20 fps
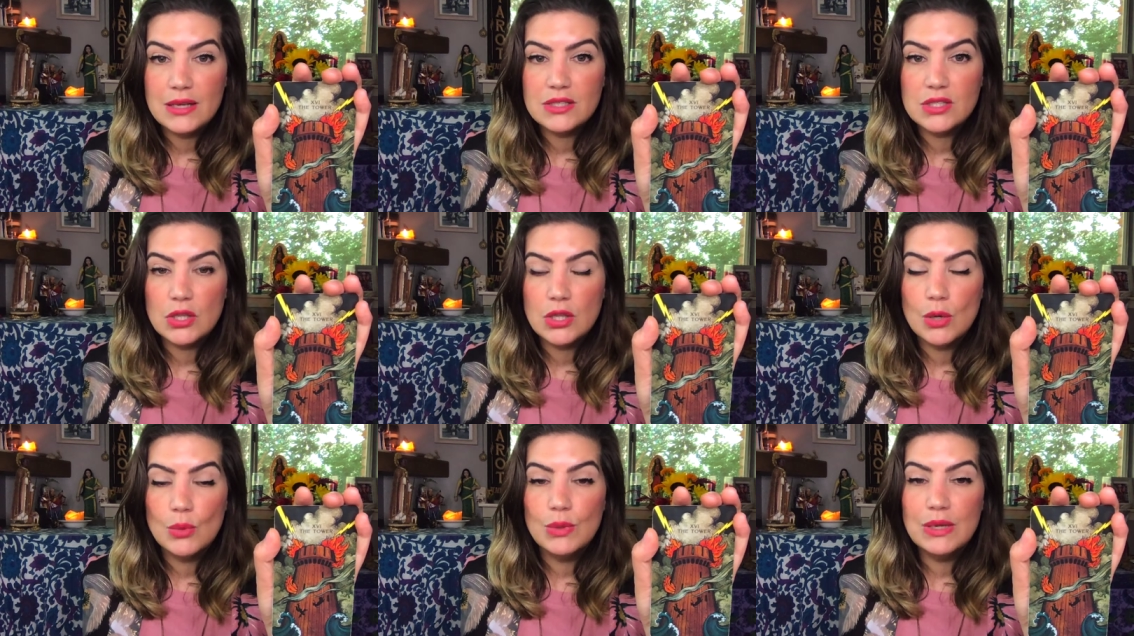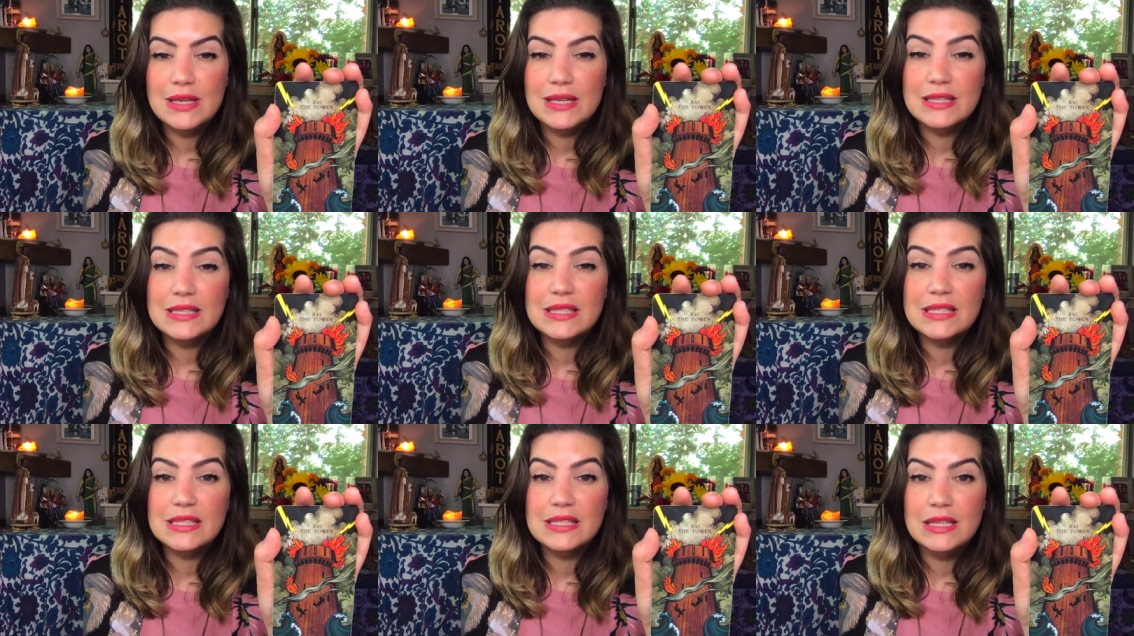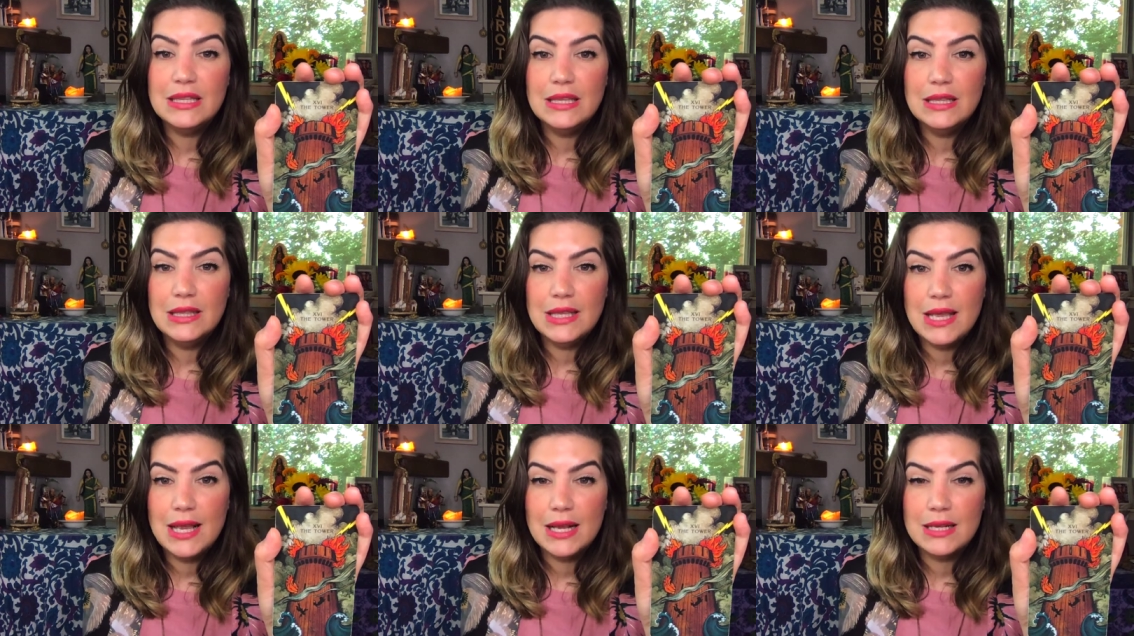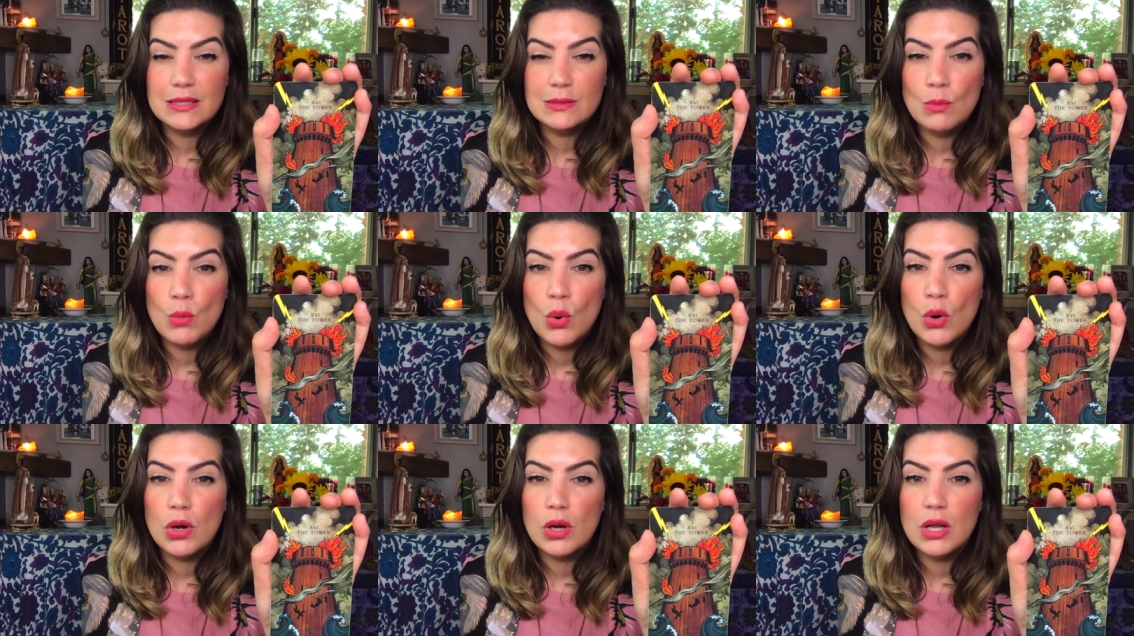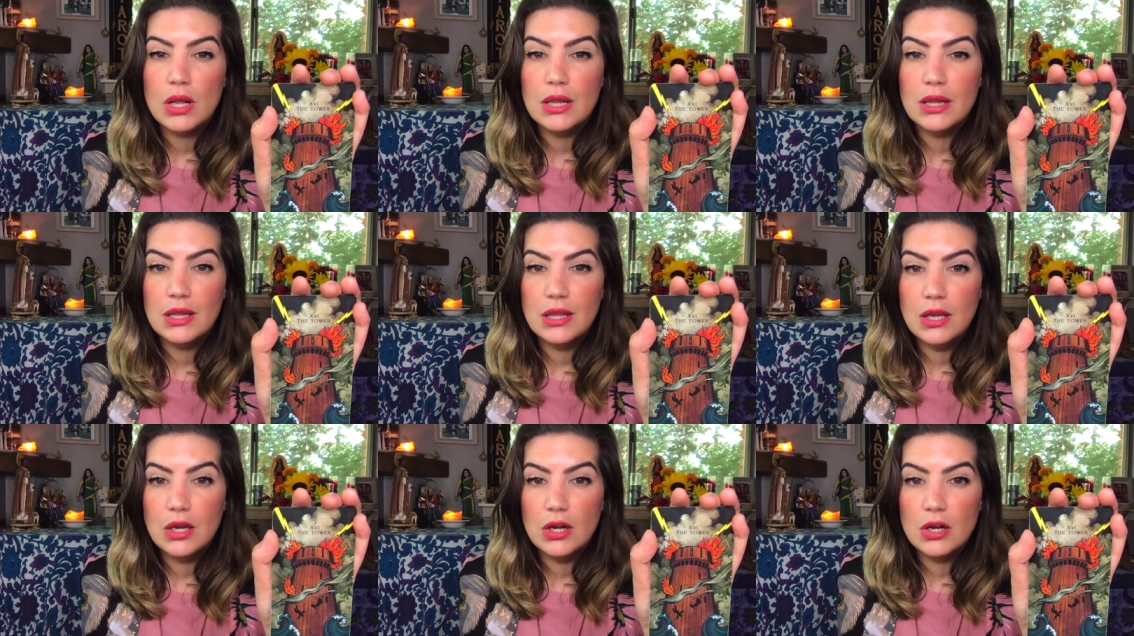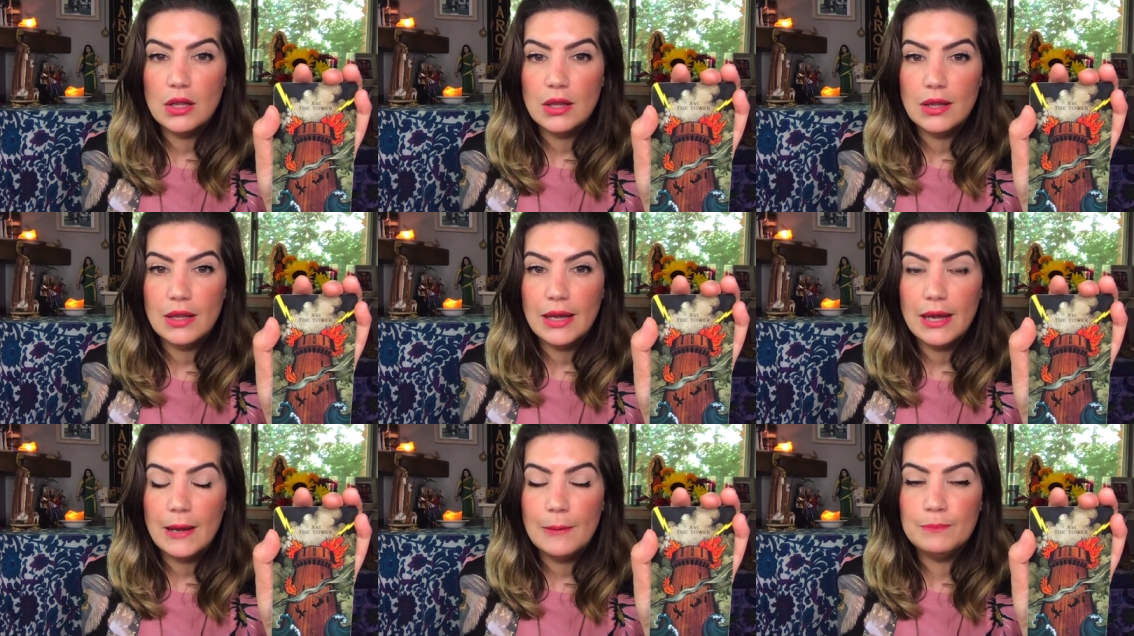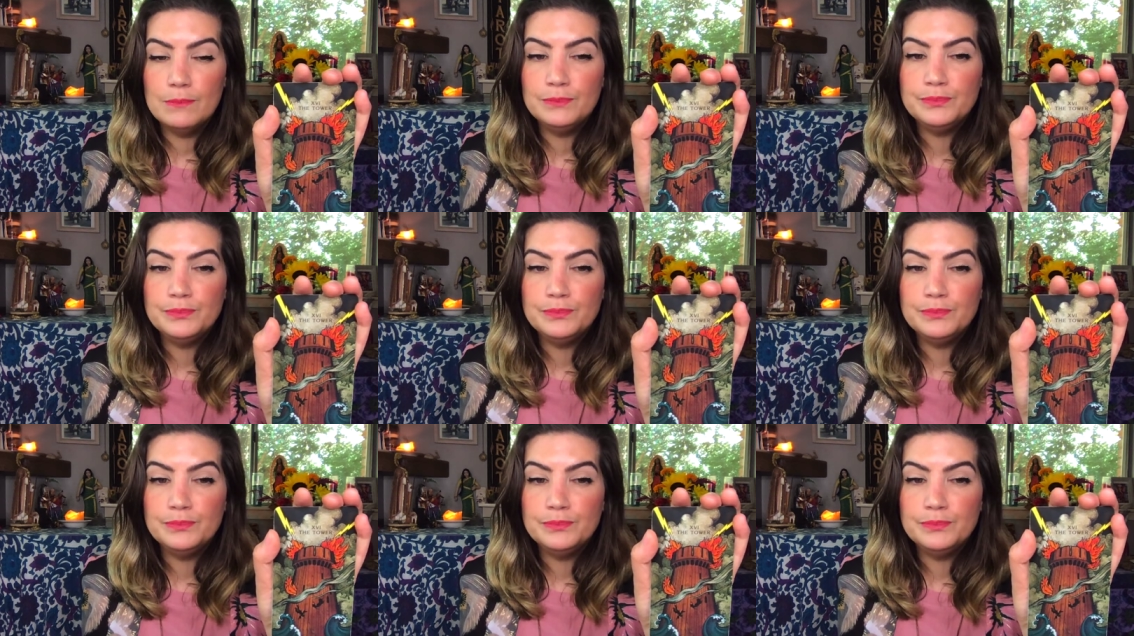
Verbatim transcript: so that we can see things more clearly.